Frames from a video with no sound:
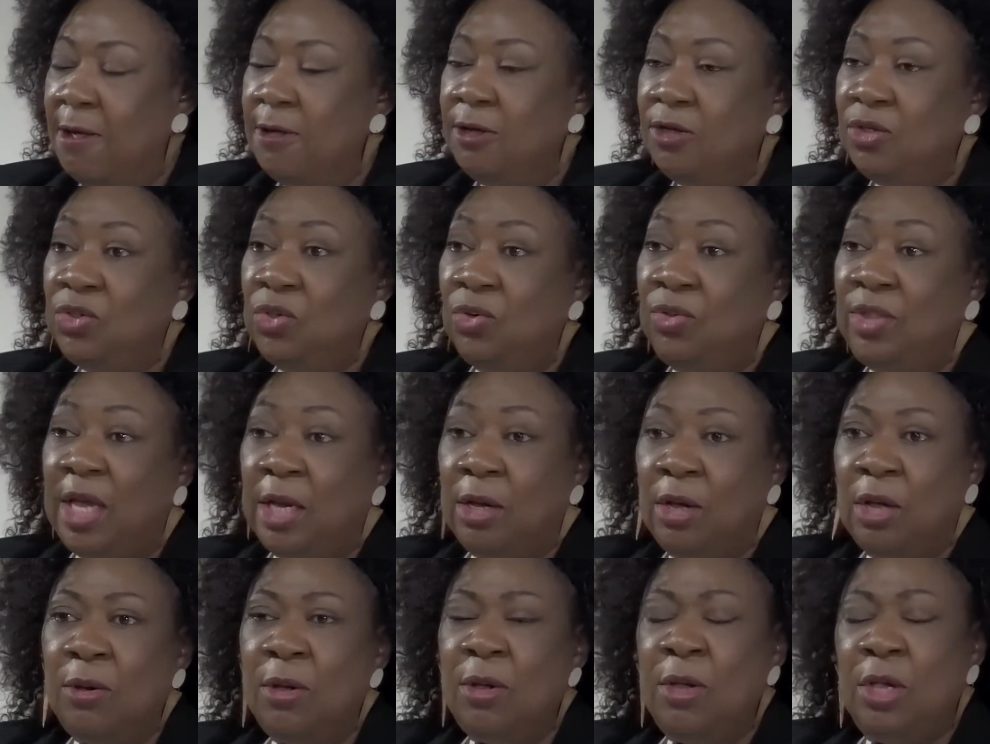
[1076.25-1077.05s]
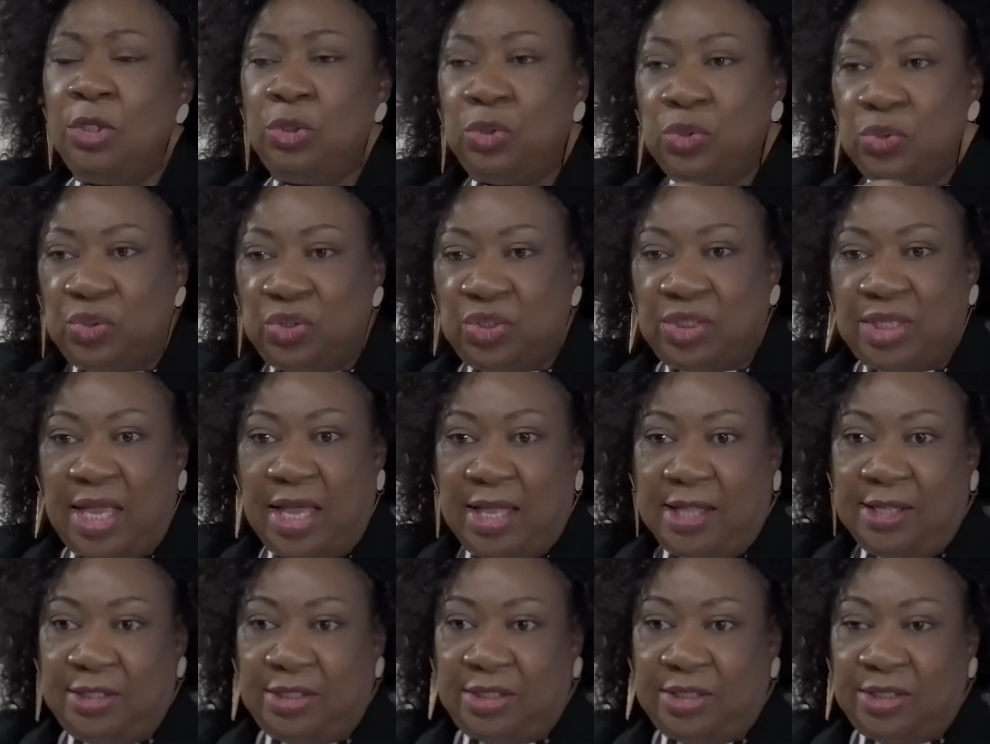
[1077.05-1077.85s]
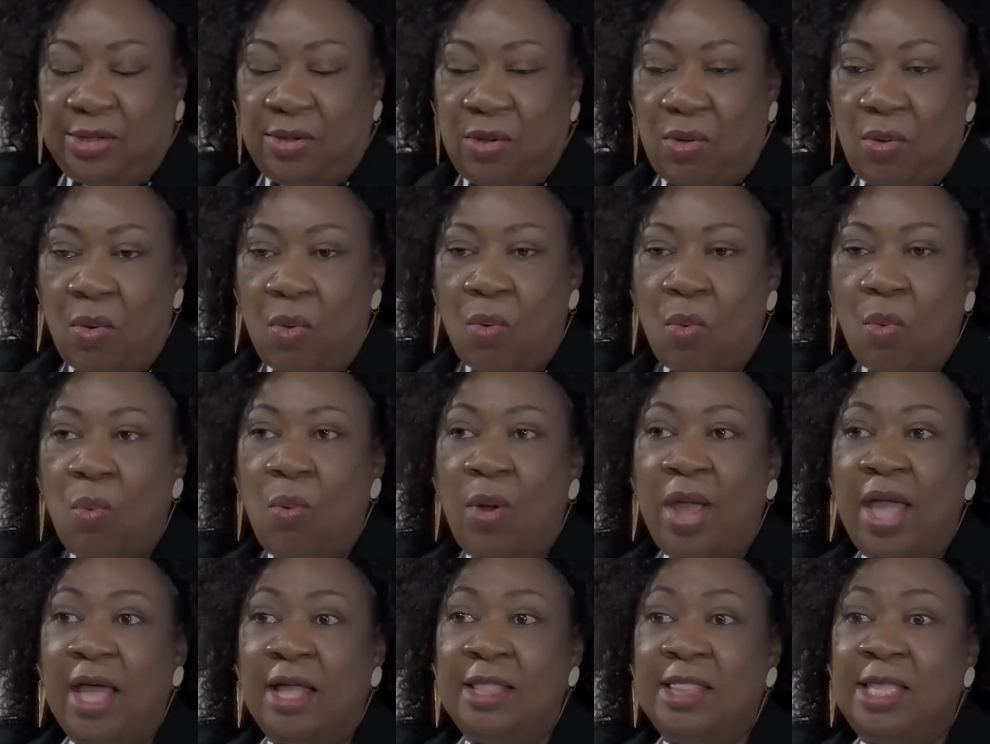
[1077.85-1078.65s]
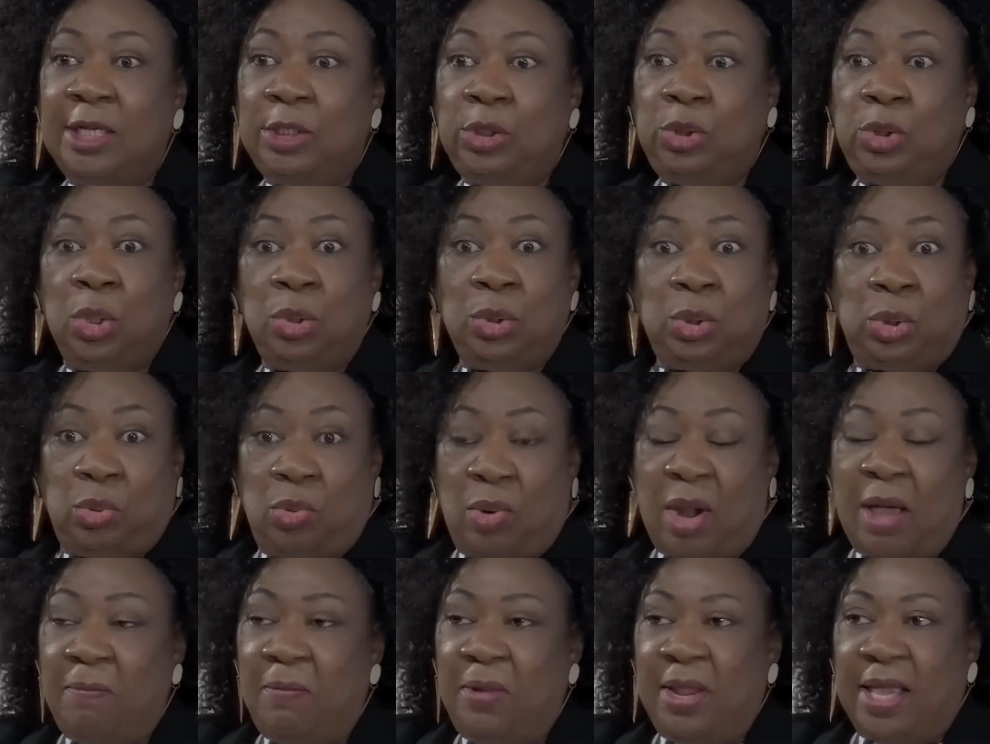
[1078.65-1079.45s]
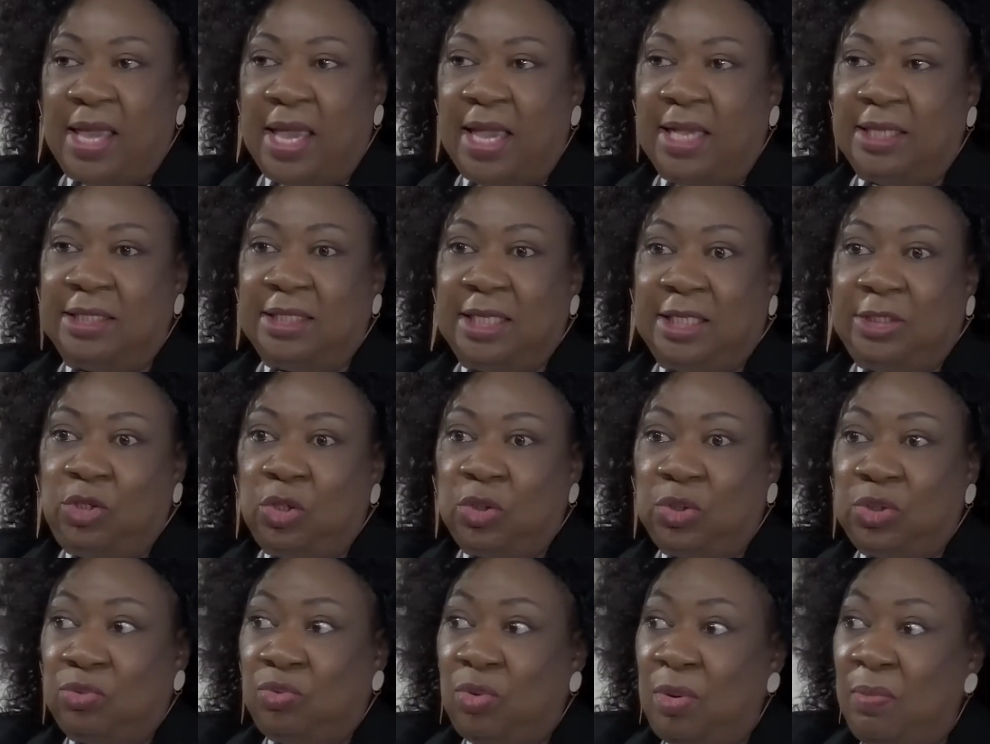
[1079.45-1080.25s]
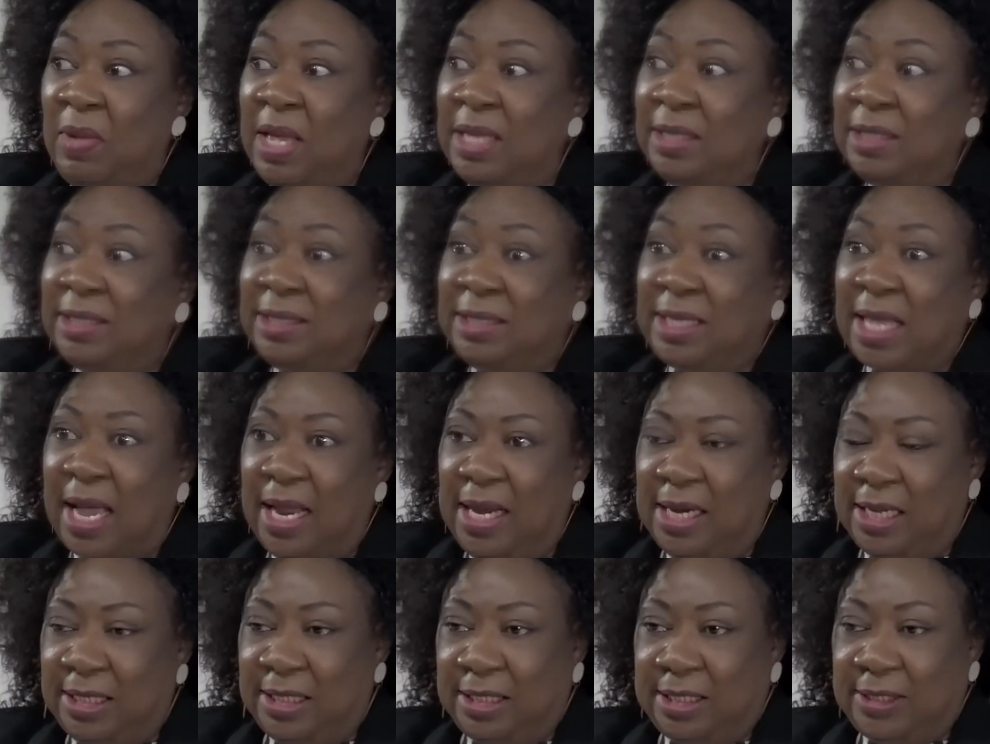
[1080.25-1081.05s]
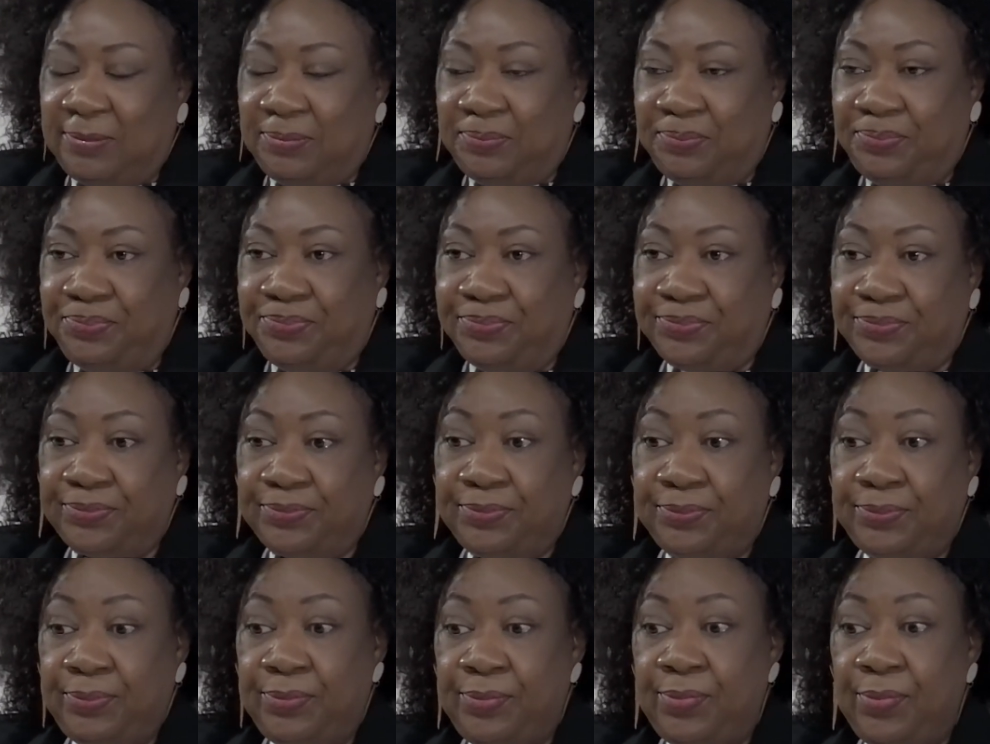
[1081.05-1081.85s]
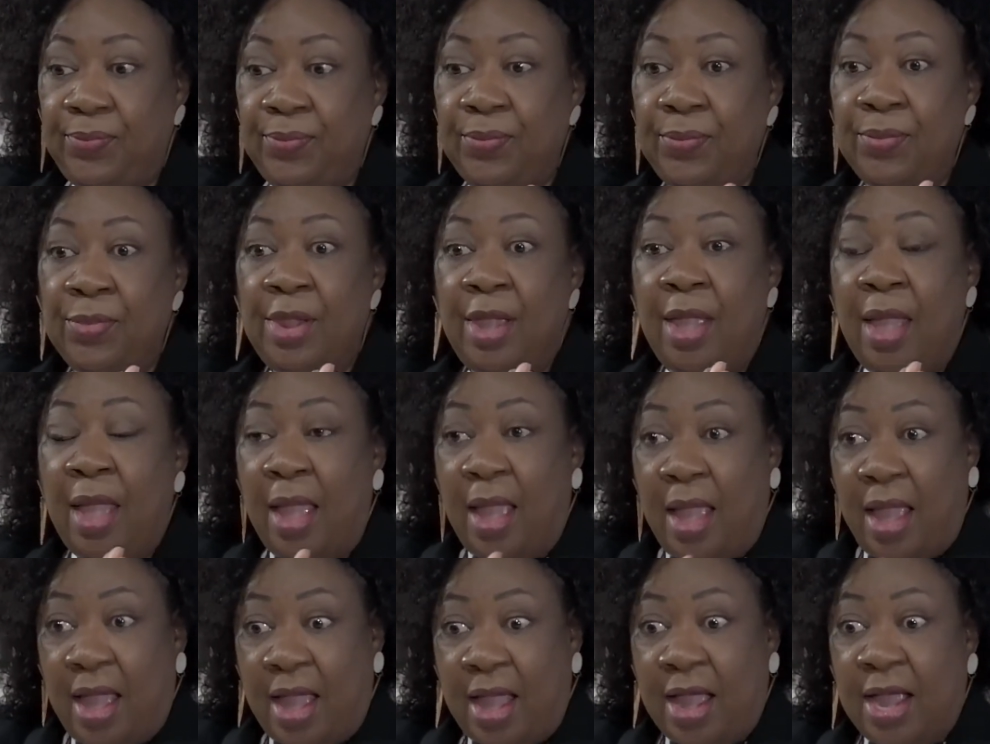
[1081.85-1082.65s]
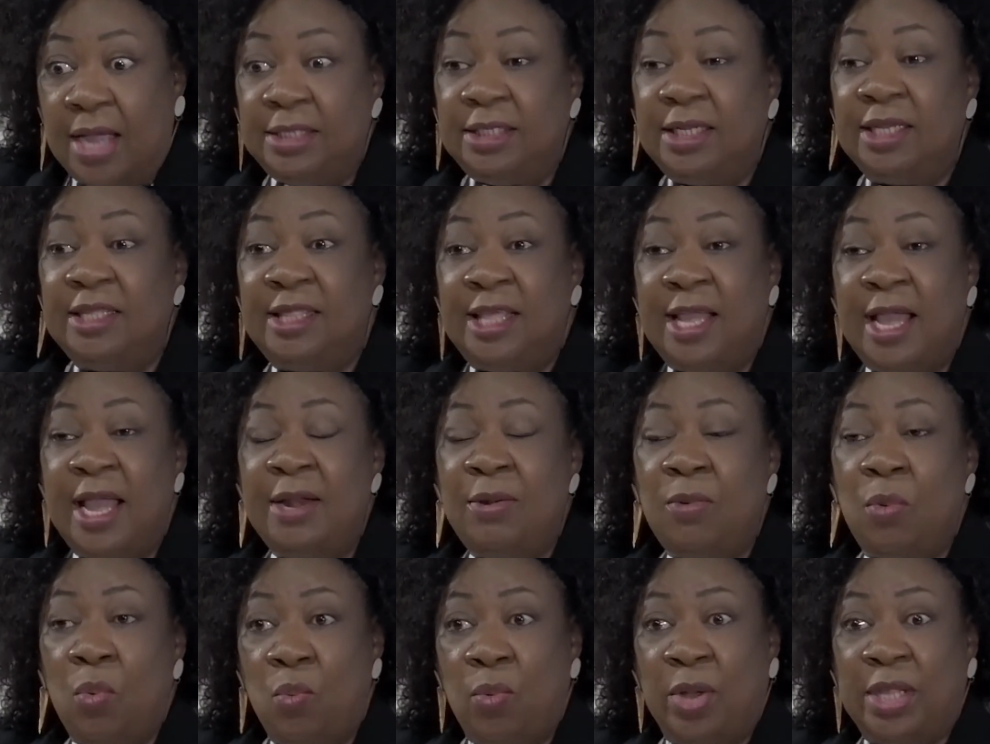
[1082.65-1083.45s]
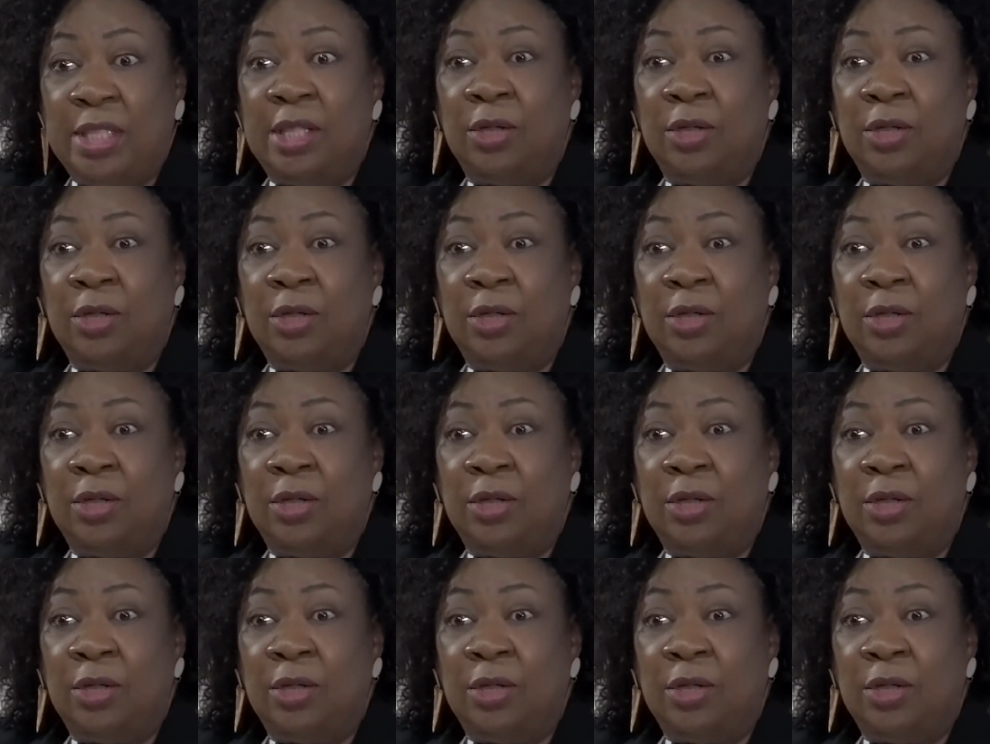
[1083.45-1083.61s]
So they go into cells where they don't replicate, they just remain silent. And then when the